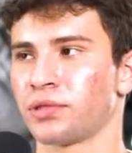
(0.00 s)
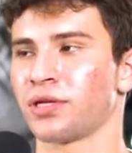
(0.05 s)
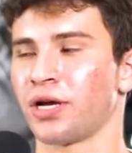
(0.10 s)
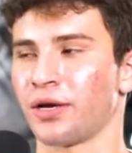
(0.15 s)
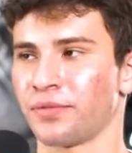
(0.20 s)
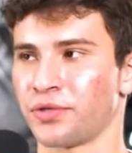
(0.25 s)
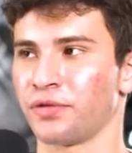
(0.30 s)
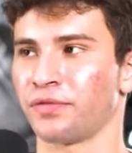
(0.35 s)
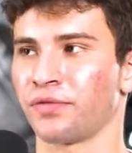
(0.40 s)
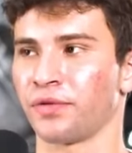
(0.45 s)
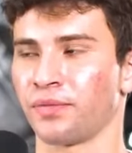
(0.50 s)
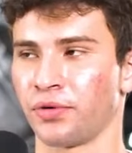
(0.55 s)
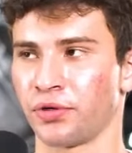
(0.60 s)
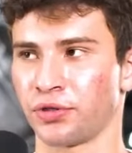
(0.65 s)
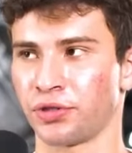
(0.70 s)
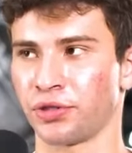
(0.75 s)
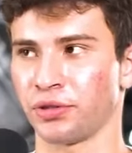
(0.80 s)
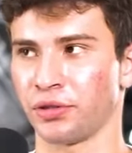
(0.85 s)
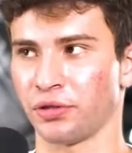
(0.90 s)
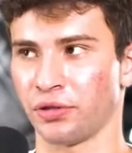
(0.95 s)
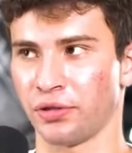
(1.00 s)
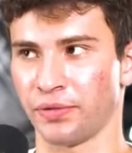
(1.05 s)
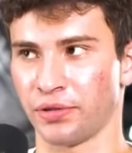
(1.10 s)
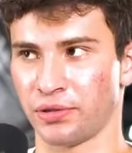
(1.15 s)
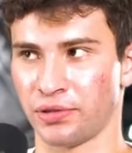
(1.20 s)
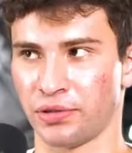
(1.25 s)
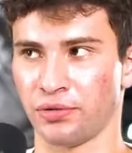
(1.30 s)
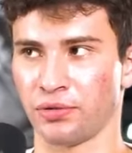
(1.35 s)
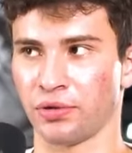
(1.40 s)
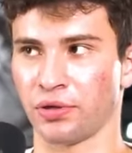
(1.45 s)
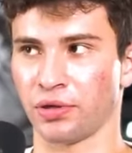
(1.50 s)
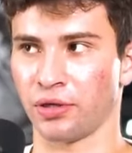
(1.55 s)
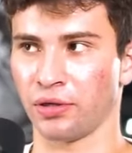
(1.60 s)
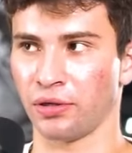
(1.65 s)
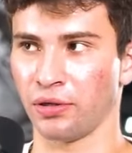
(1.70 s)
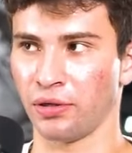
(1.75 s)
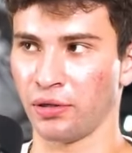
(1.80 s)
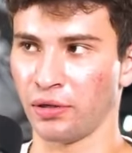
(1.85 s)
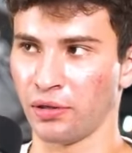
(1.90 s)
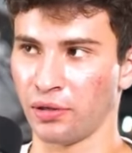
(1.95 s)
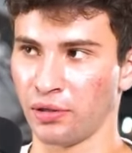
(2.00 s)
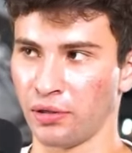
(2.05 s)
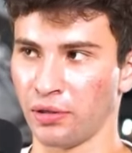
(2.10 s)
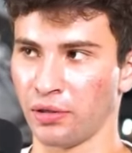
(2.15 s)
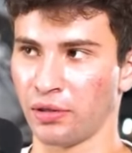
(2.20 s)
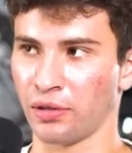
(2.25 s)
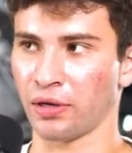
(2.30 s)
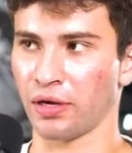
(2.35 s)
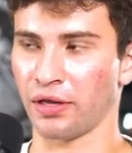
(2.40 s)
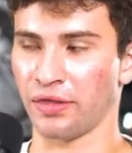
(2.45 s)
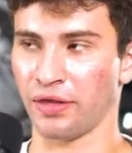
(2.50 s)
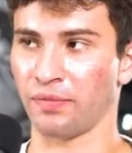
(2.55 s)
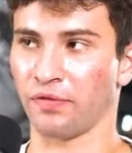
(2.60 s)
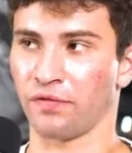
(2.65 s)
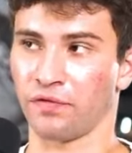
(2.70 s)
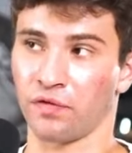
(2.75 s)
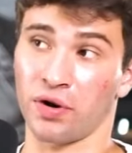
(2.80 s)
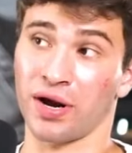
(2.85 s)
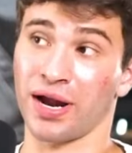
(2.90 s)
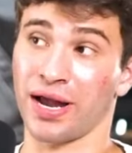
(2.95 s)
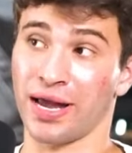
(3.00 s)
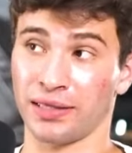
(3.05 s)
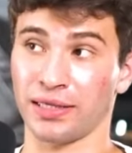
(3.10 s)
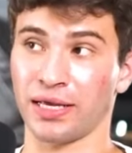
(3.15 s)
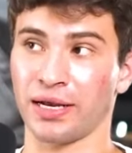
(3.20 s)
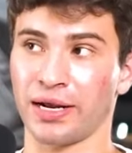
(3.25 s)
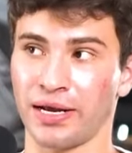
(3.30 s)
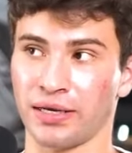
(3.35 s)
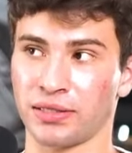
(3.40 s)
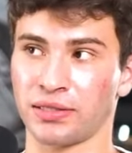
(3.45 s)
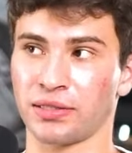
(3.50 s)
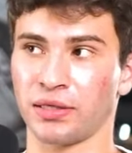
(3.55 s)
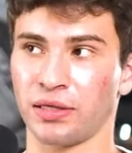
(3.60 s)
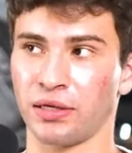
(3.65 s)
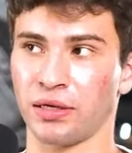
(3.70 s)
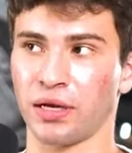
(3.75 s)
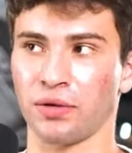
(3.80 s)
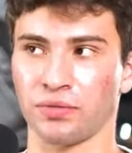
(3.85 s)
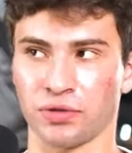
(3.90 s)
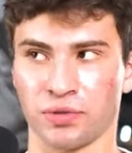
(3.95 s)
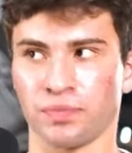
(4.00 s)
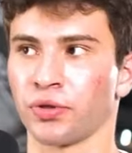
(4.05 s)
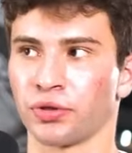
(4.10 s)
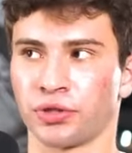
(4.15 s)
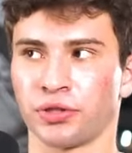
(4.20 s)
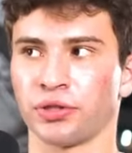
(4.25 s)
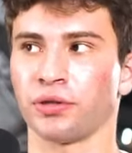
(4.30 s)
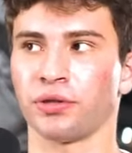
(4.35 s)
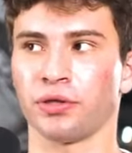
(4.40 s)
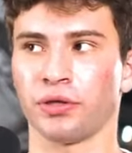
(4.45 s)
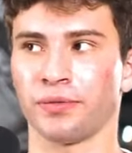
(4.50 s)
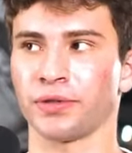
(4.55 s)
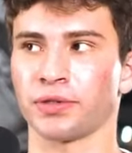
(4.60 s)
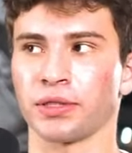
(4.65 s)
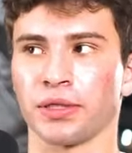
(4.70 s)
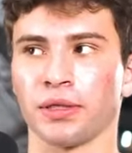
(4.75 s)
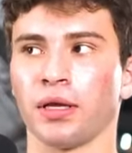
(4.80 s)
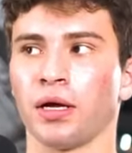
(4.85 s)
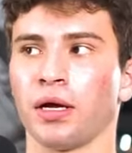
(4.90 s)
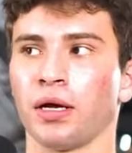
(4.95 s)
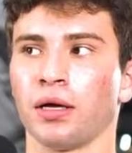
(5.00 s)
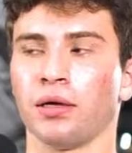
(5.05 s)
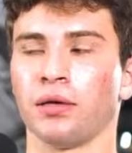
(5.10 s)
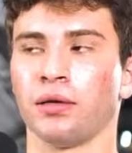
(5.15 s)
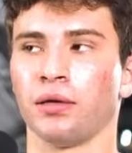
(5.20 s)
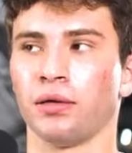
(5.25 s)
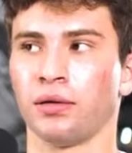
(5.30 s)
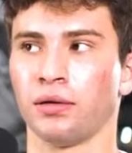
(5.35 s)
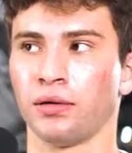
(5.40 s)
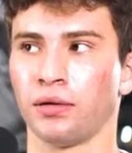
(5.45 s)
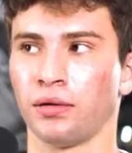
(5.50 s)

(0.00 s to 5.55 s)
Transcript: Stops you from pushing the limits too hard. Yeah. I think before I had that accident, I was pushing the limits a lot.